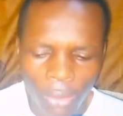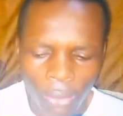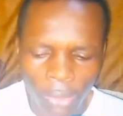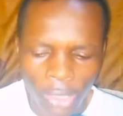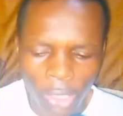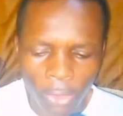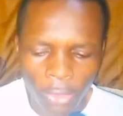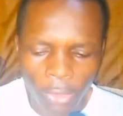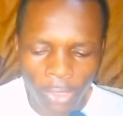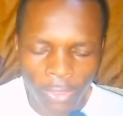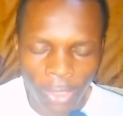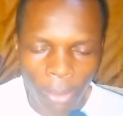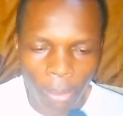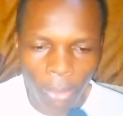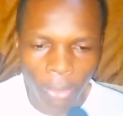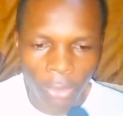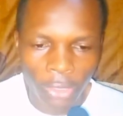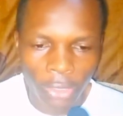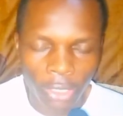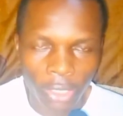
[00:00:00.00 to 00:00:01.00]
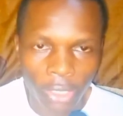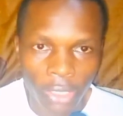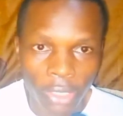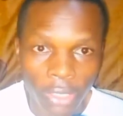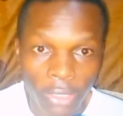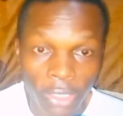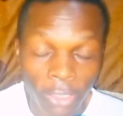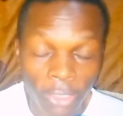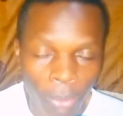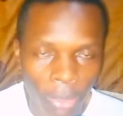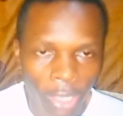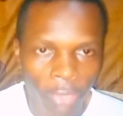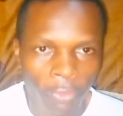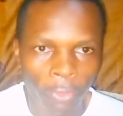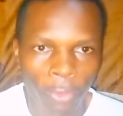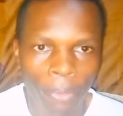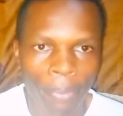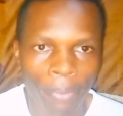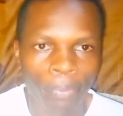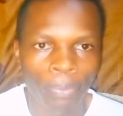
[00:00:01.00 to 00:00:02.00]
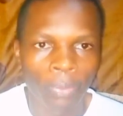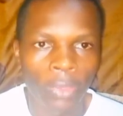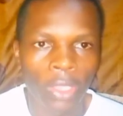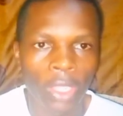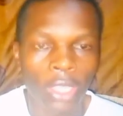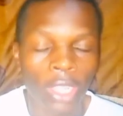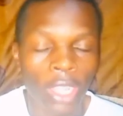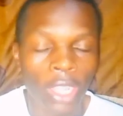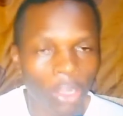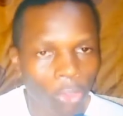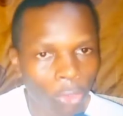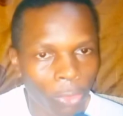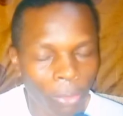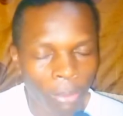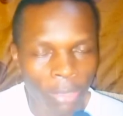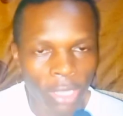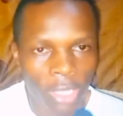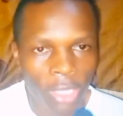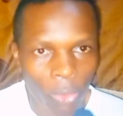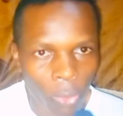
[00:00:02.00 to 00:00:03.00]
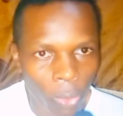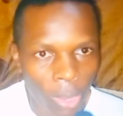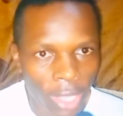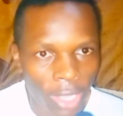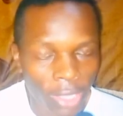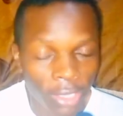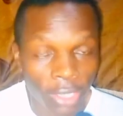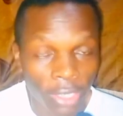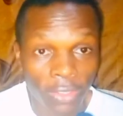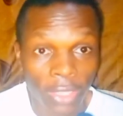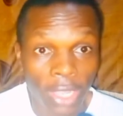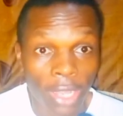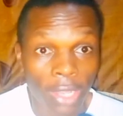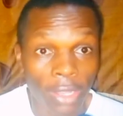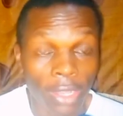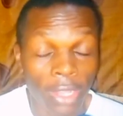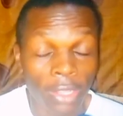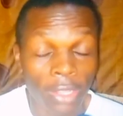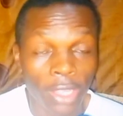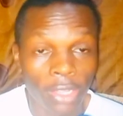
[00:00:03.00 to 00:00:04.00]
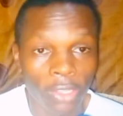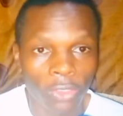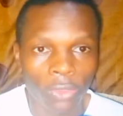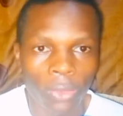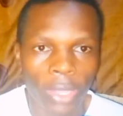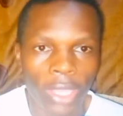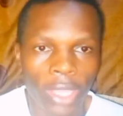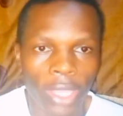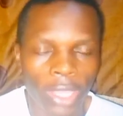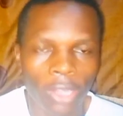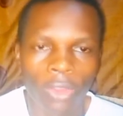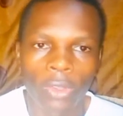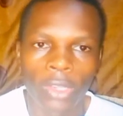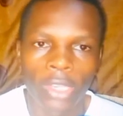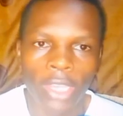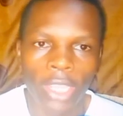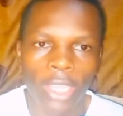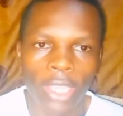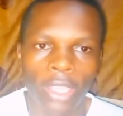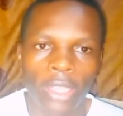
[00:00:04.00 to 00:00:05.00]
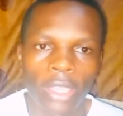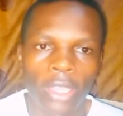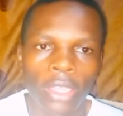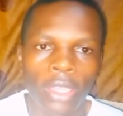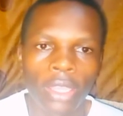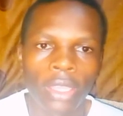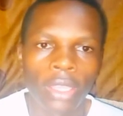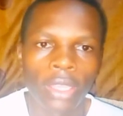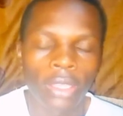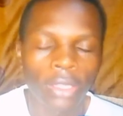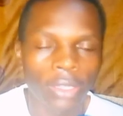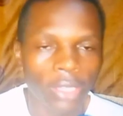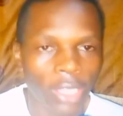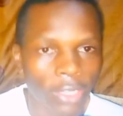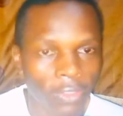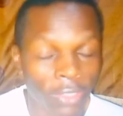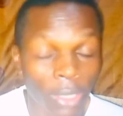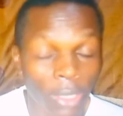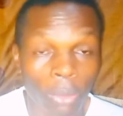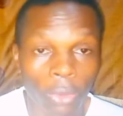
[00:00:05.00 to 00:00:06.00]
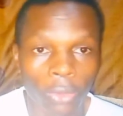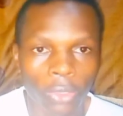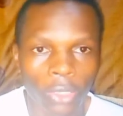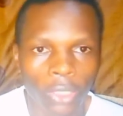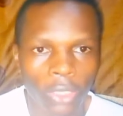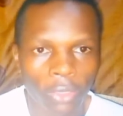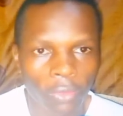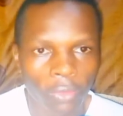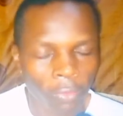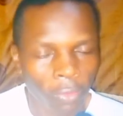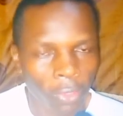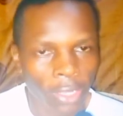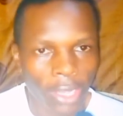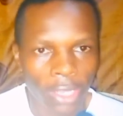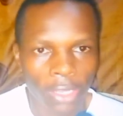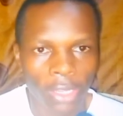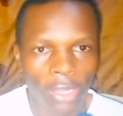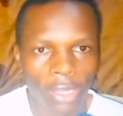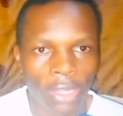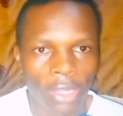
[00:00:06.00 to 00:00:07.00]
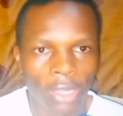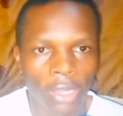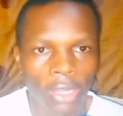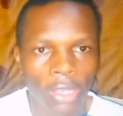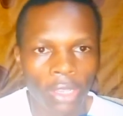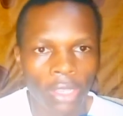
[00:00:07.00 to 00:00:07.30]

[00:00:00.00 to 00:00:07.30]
without your support, this platform cannot be where it is currently, and that is why I don't take that support for granted.